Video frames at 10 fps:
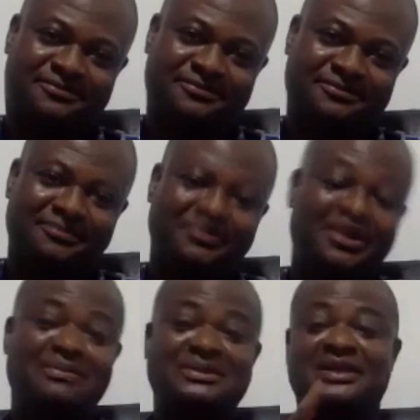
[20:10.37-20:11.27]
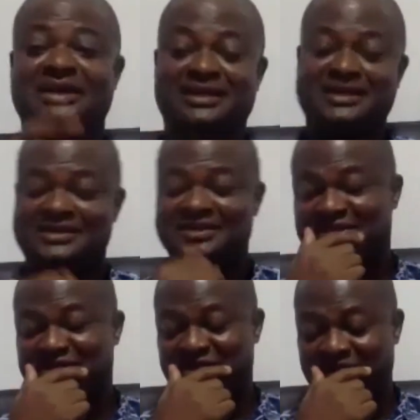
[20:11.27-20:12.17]
I'll tell you another
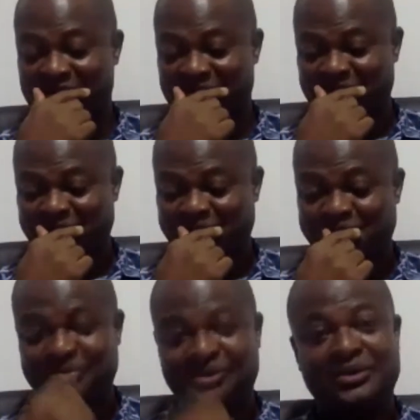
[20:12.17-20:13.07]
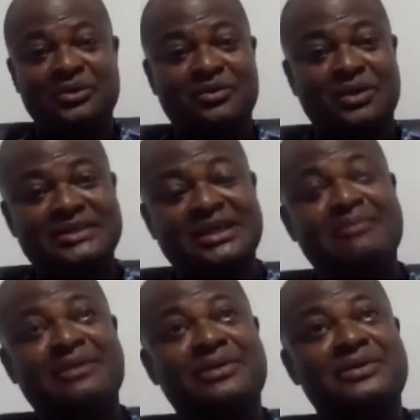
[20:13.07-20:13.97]
interesting story. One
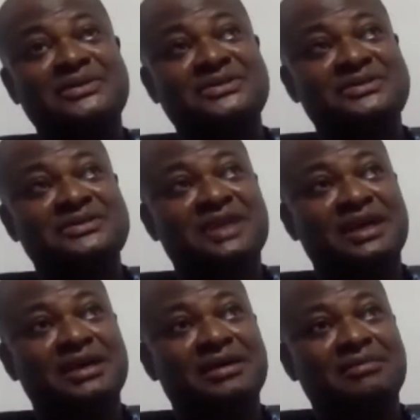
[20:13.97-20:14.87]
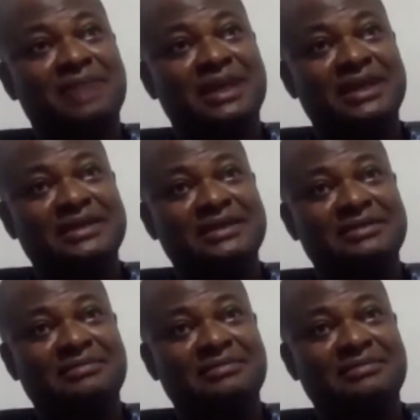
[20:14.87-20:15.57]
time I was, my